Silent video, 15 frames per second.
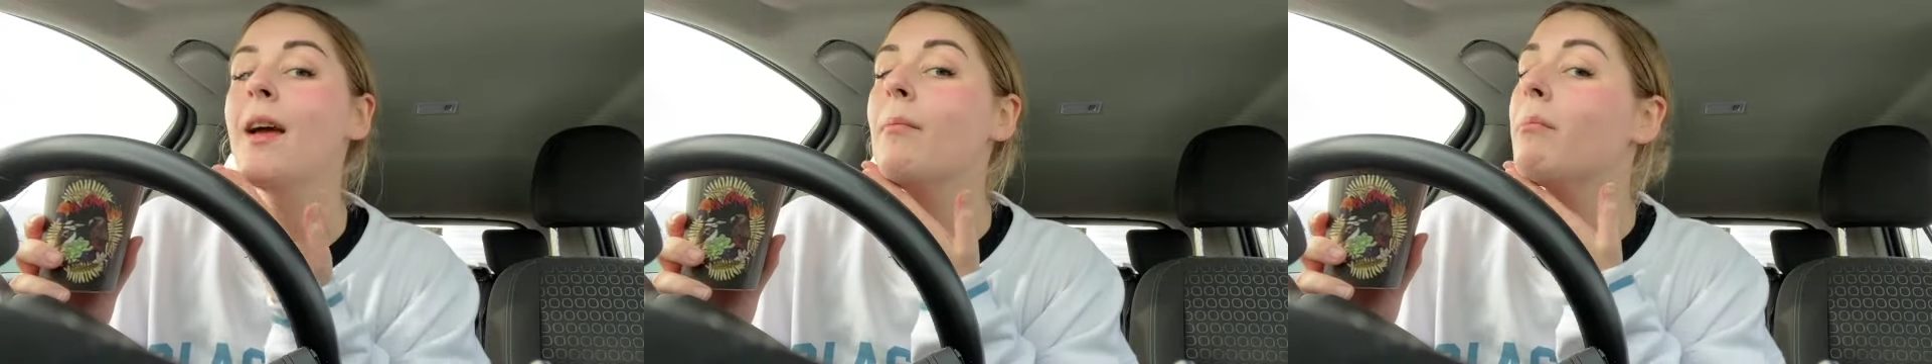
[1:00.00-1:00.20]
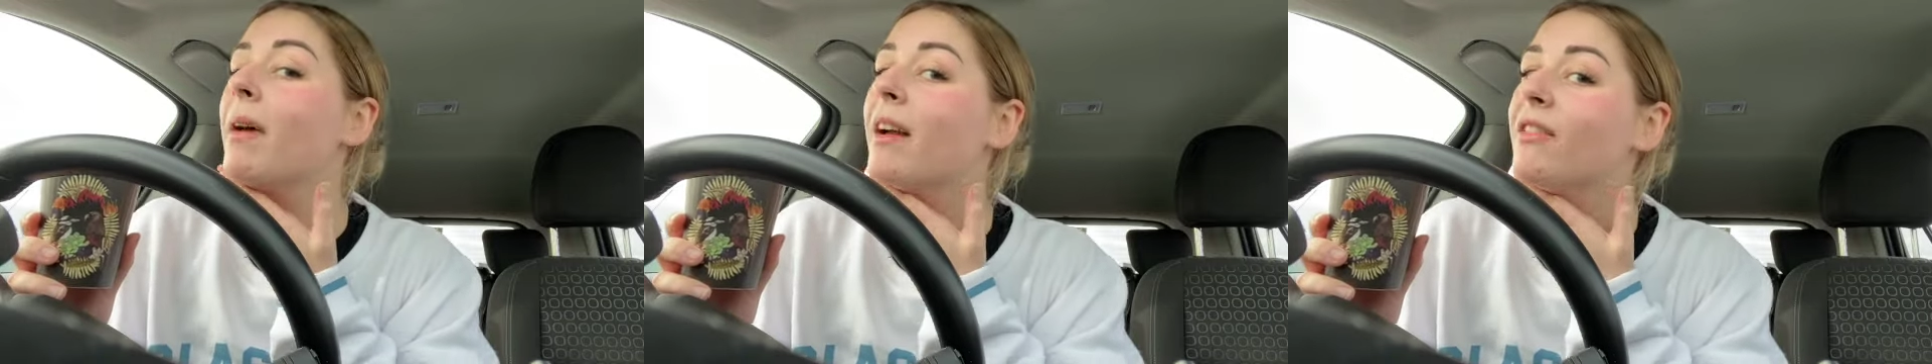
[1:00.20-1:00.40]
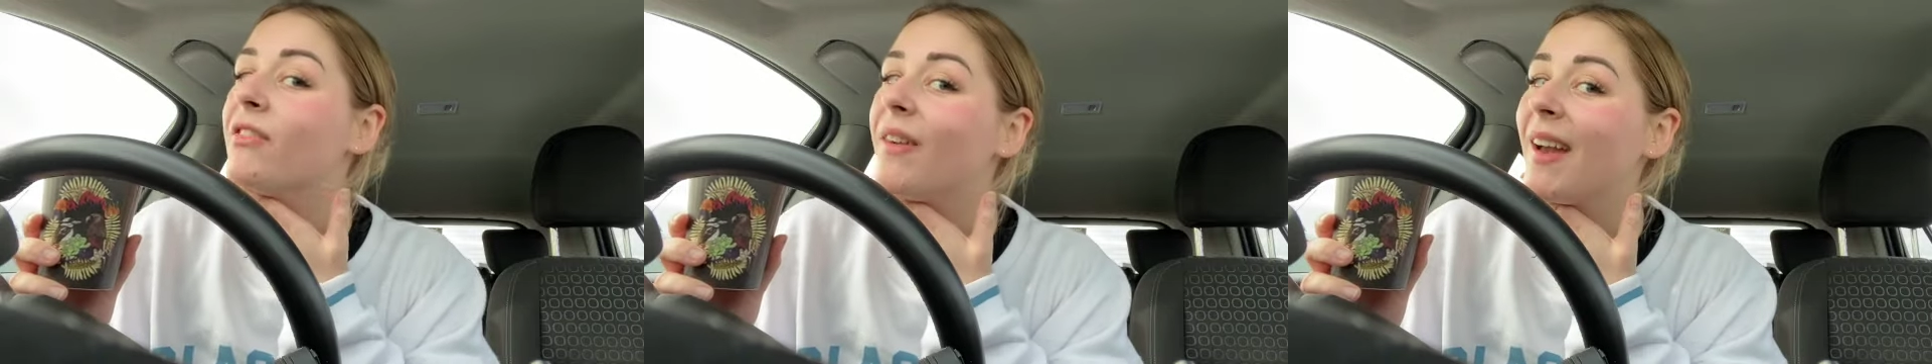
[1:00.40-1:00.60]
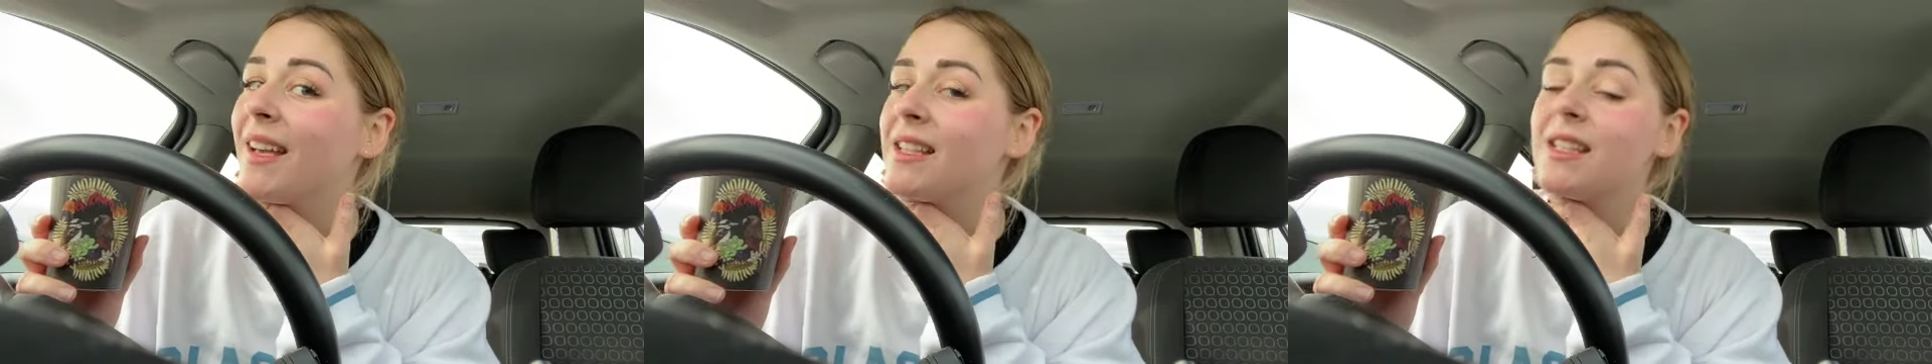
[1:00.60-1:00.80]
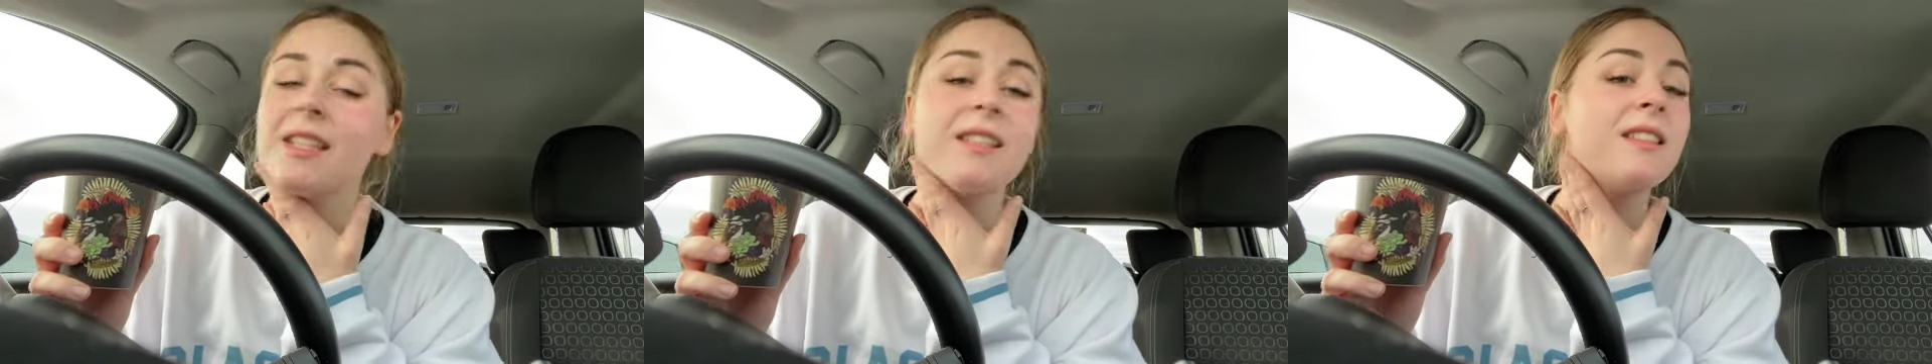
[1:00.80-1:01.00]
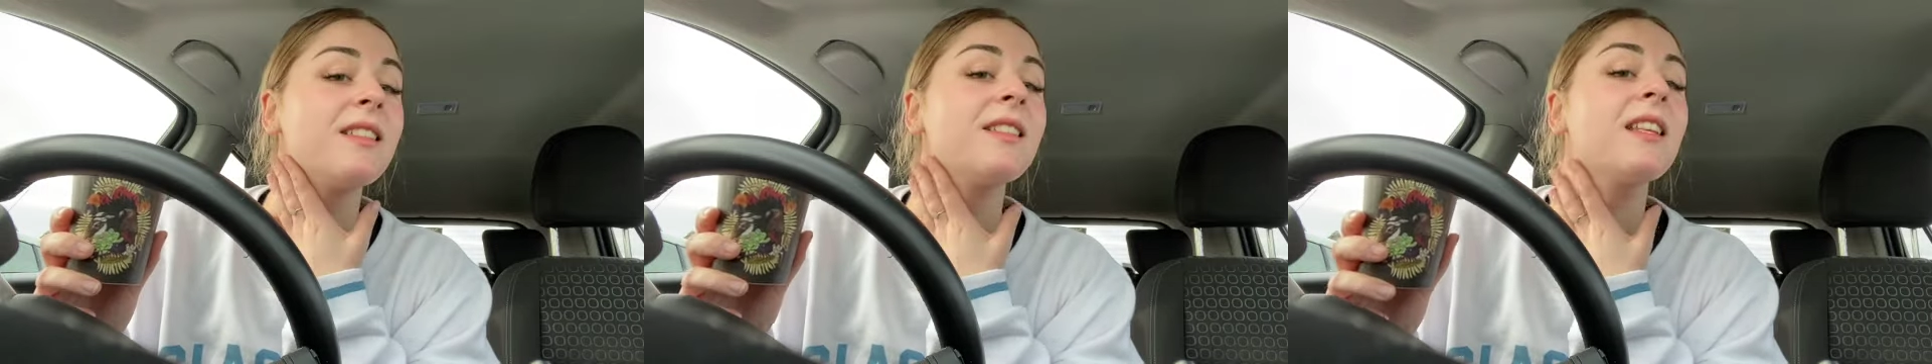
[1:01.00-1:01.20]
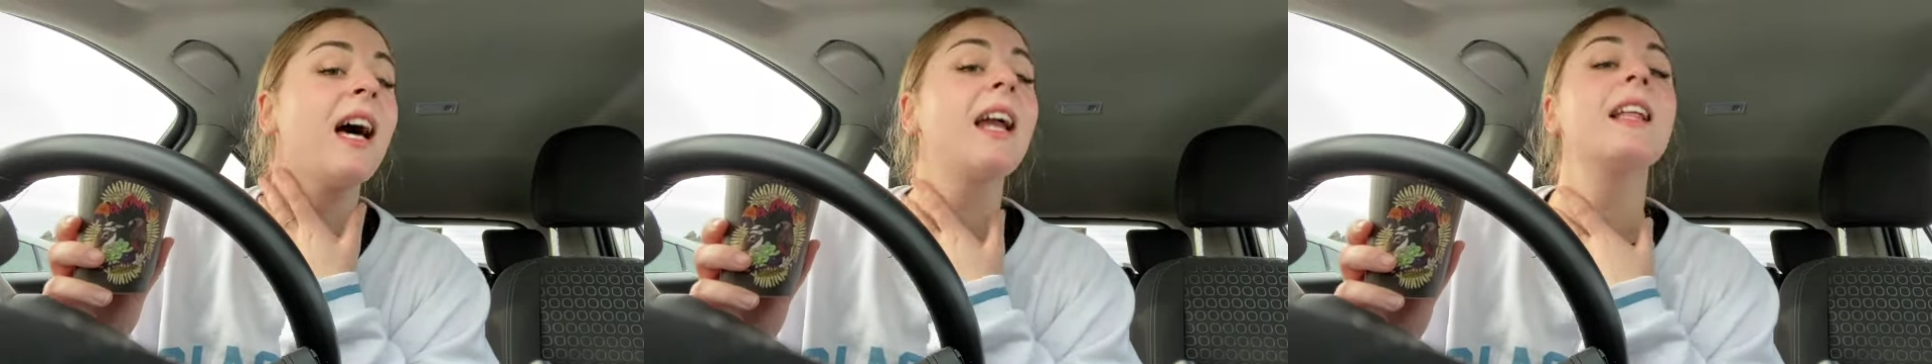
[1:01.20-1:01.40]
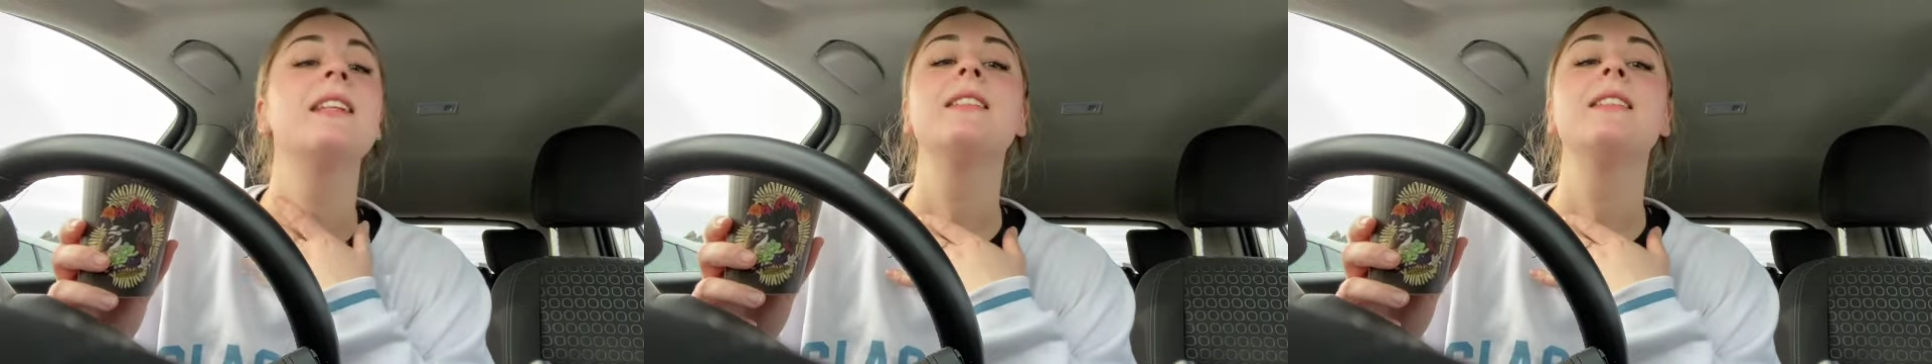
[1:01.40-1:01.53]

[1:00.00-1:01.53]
My face has decided